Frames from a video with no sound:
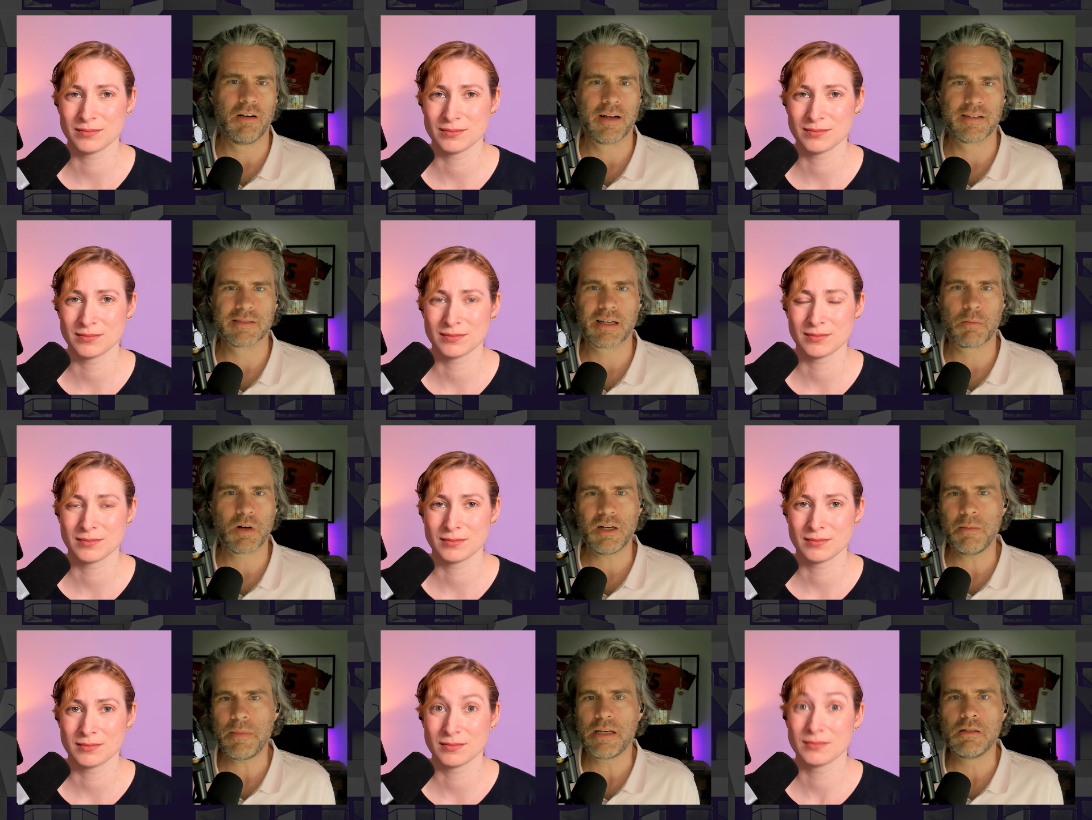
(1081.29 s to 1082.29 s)
Speaker 1: honest. Like, we're
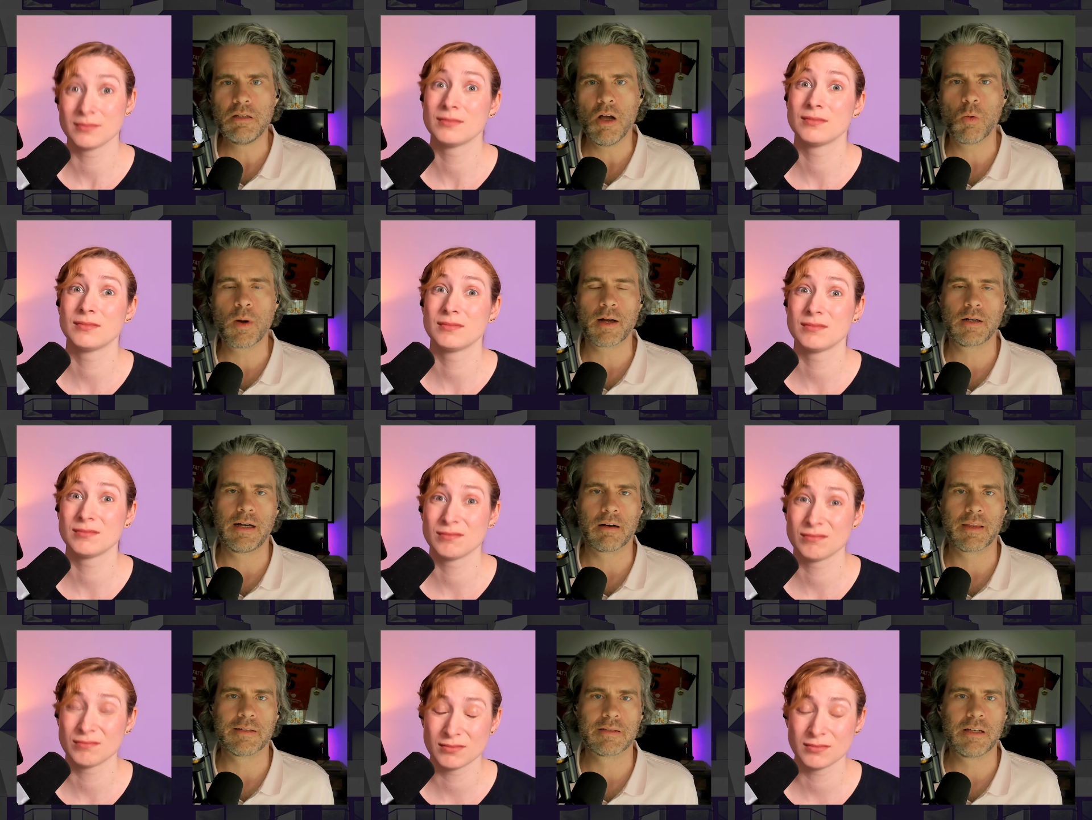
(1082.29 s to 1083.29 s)
going to be nowhere
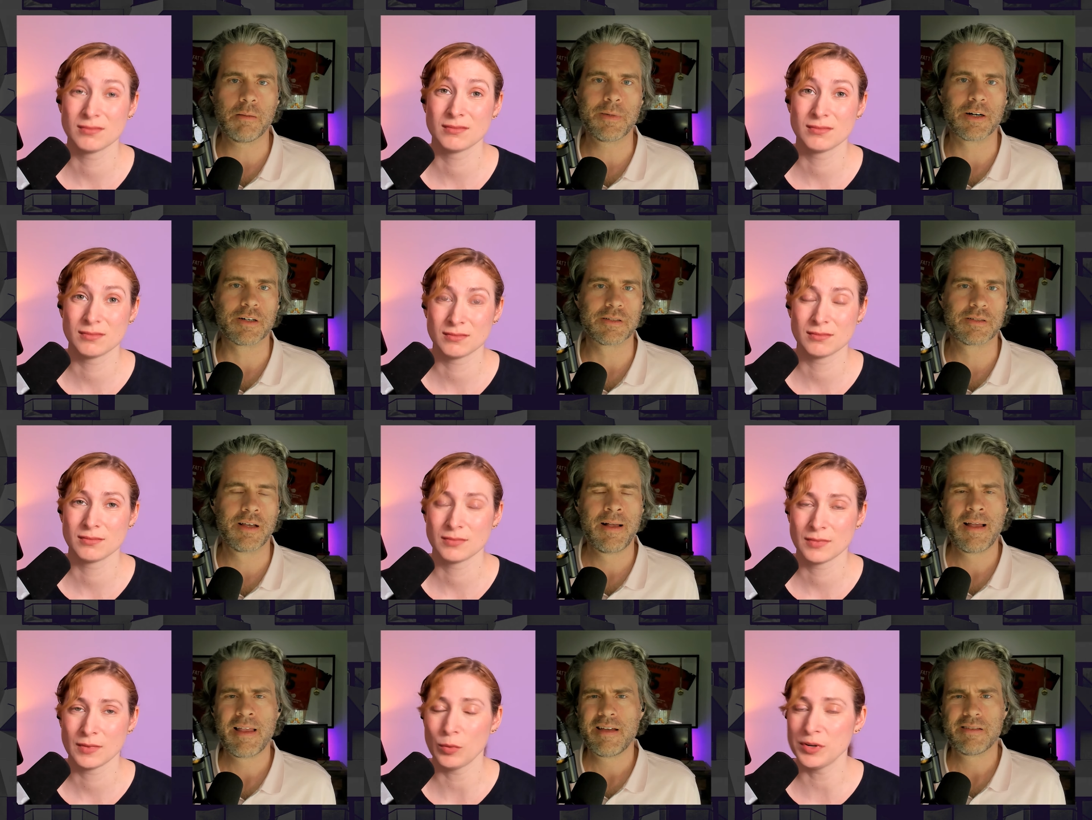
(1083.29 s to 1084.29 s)
near these numbers.
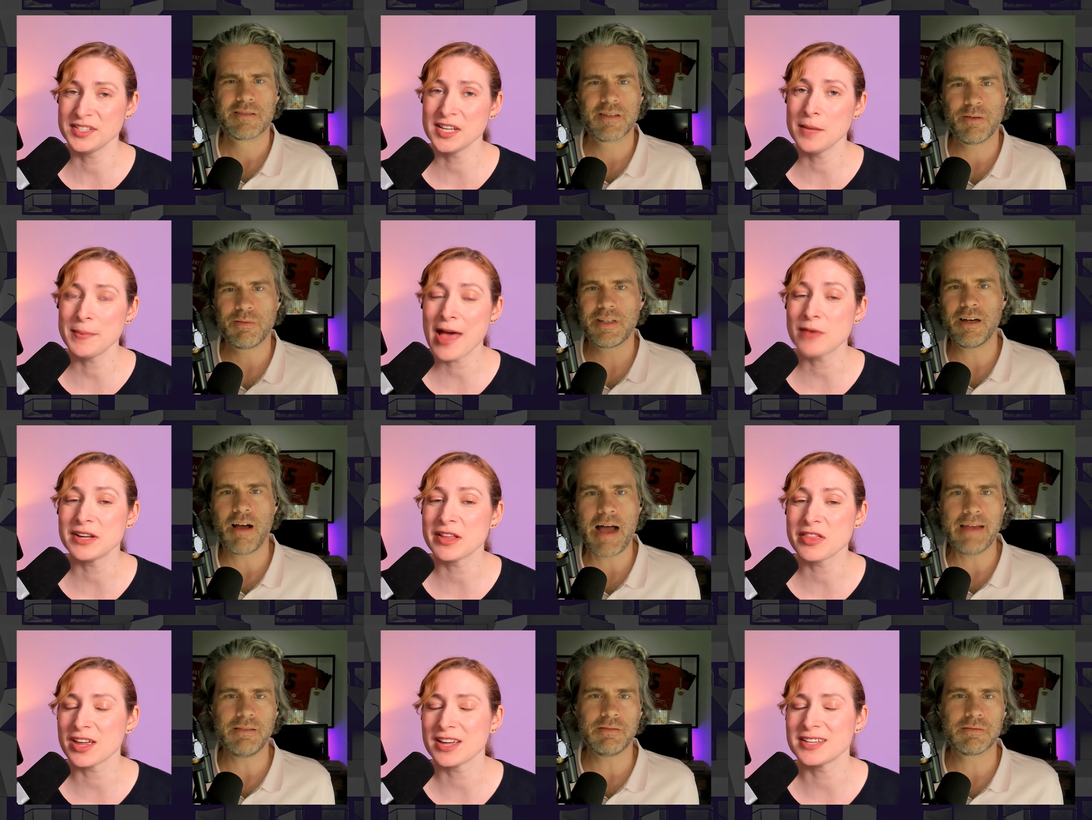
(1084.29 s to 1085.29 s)
We'll just keep so, counting you
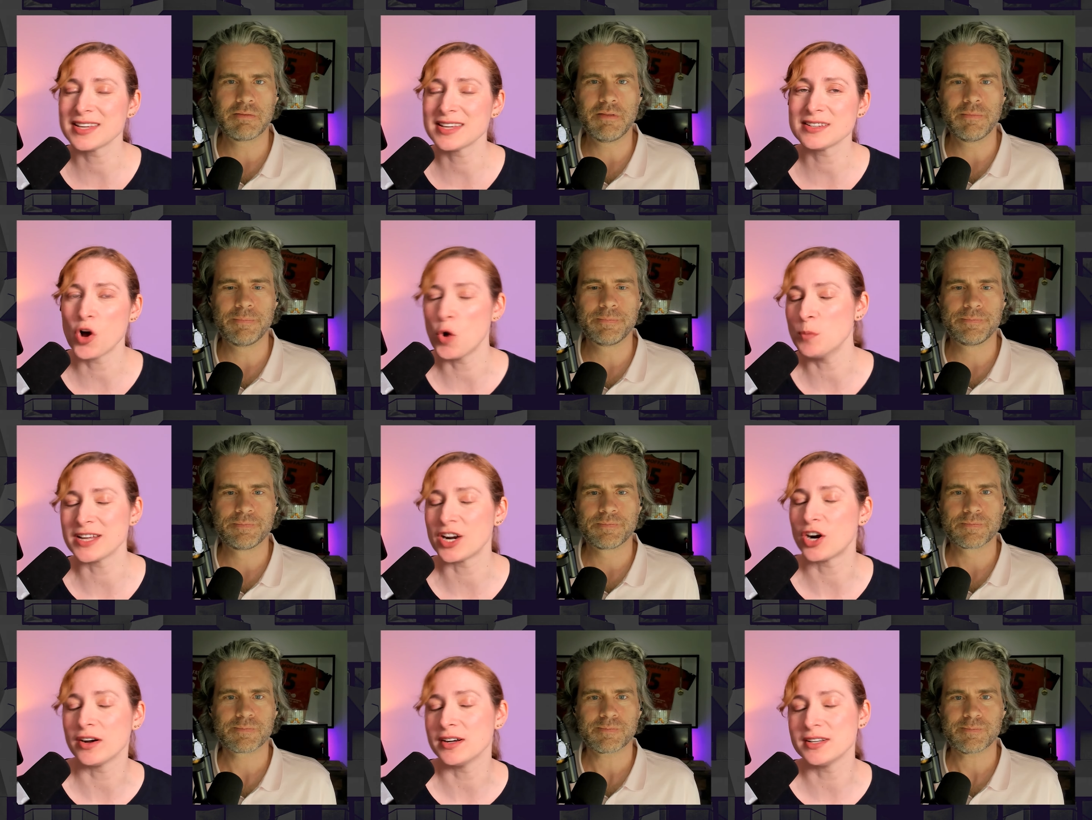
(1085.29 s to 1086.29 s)
know, things
Speaker 2: as homes that
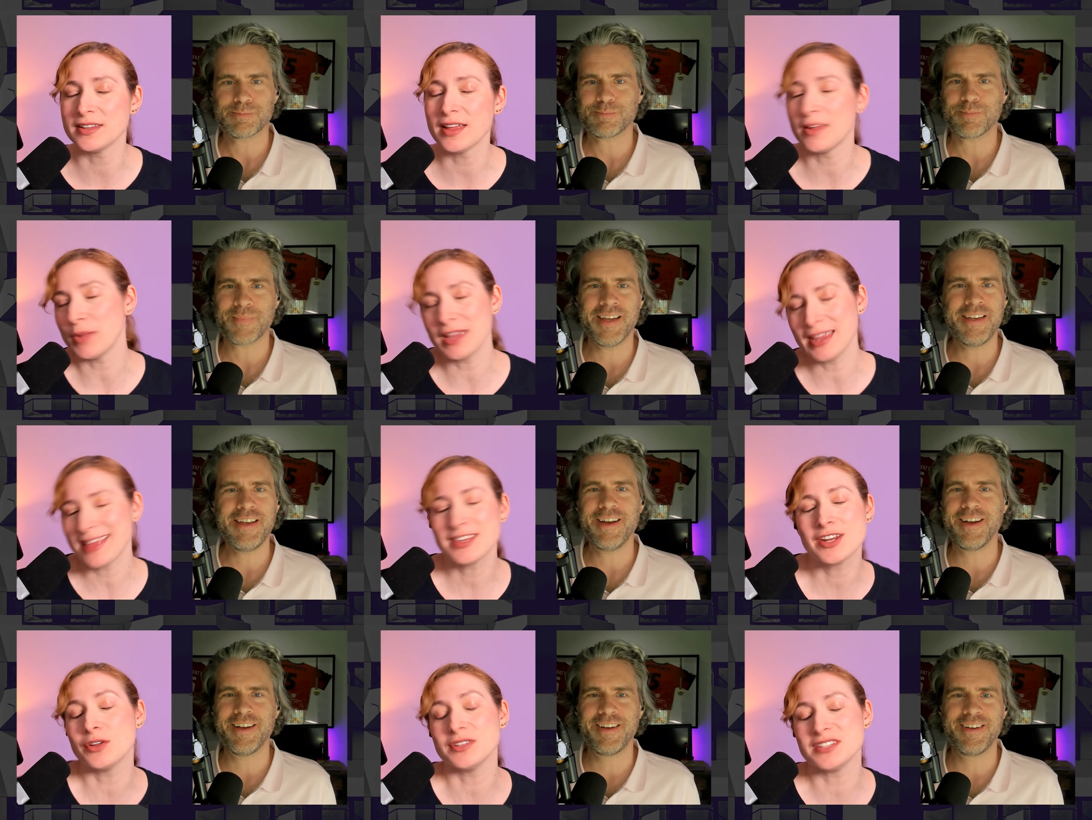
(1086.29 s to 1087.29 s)
aren't, and then we can get yeah,
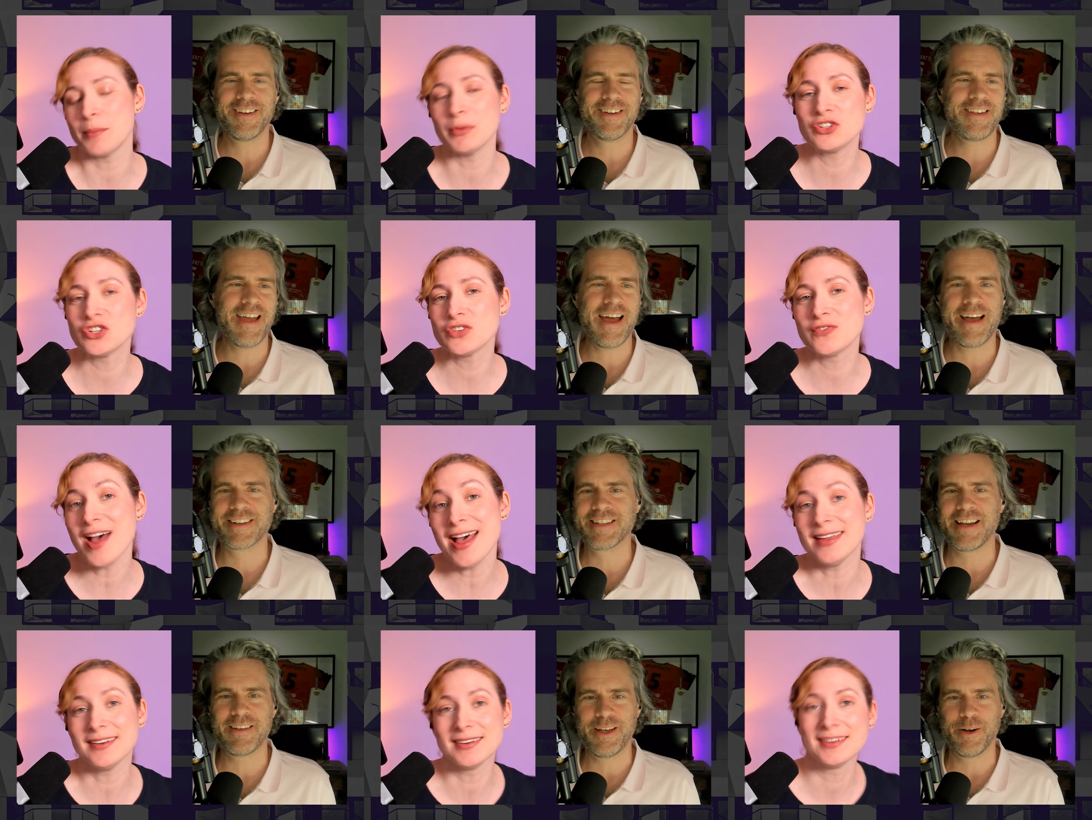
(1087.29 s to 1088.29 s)
to those numbers just yeah,
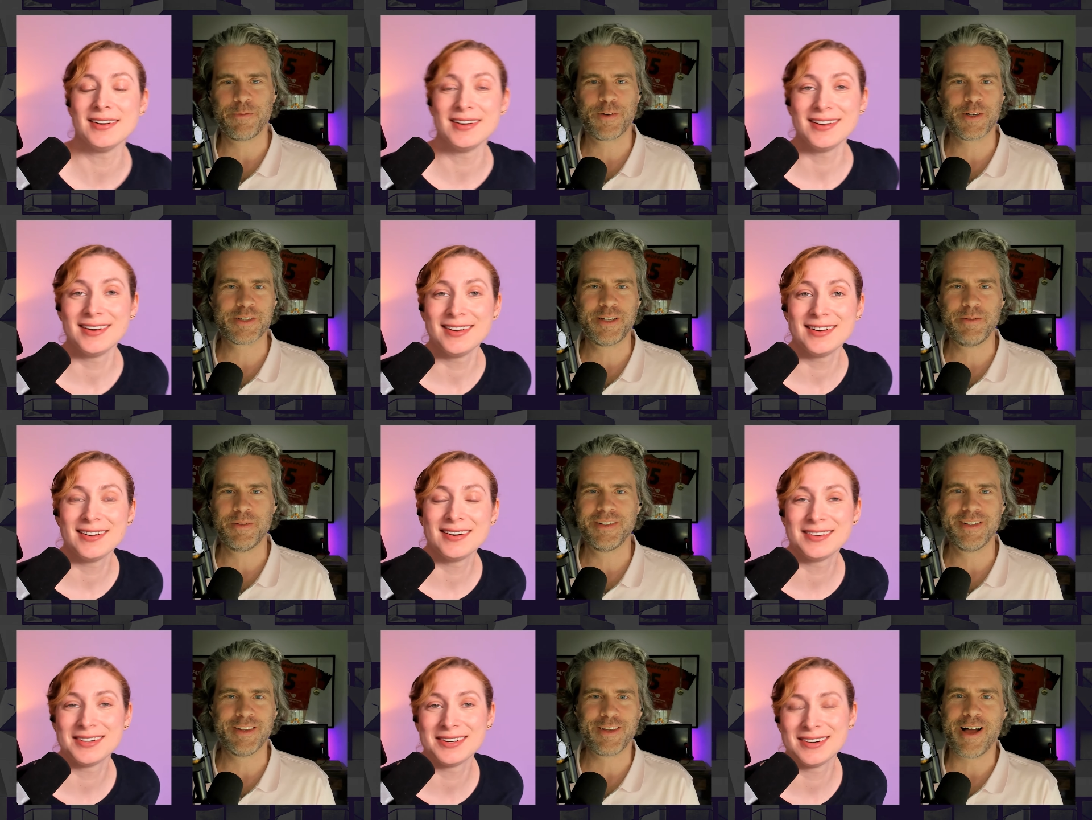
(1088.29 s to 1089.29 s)
fine.
Speaker 1: you know, first, uh,
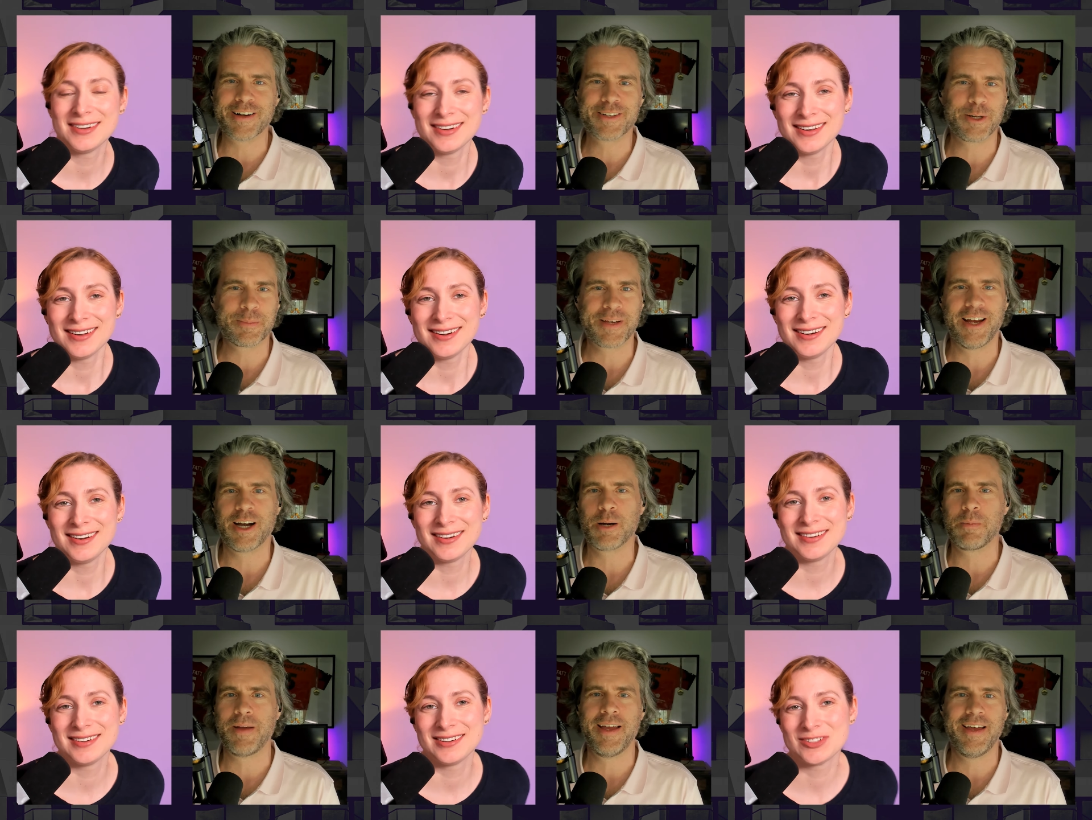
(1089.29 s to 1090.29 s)
long term
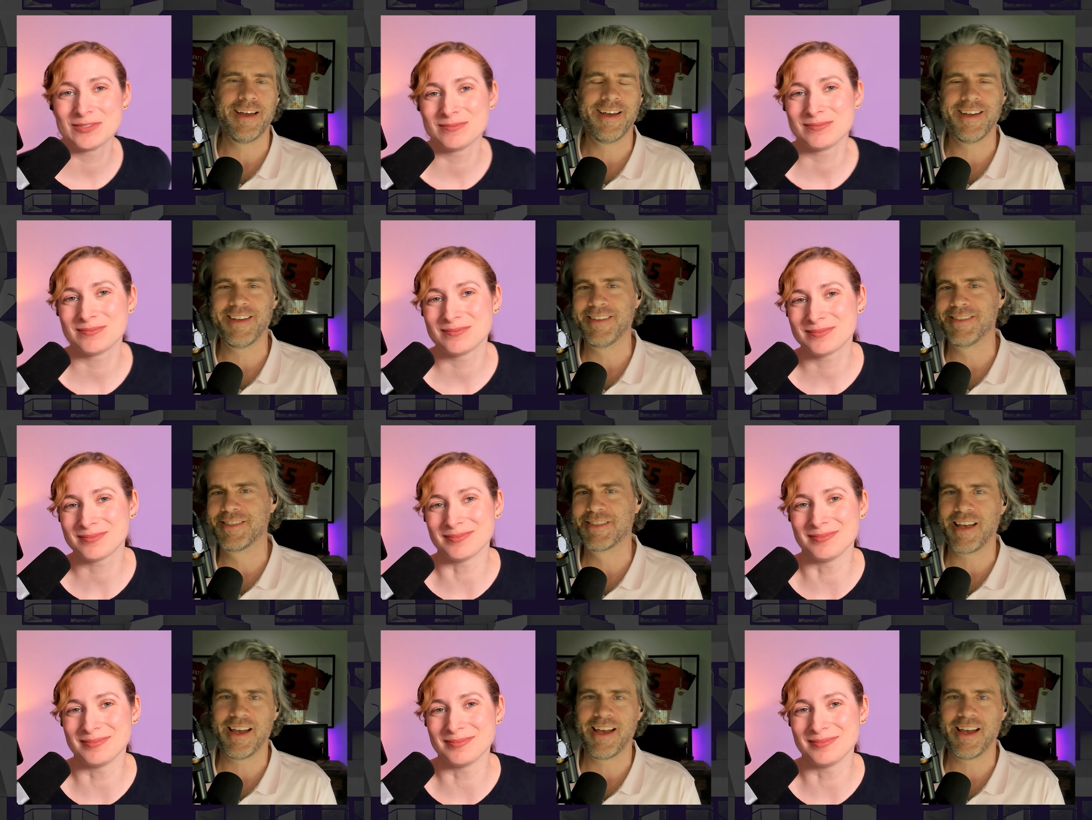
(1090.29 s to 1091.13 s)
care beds,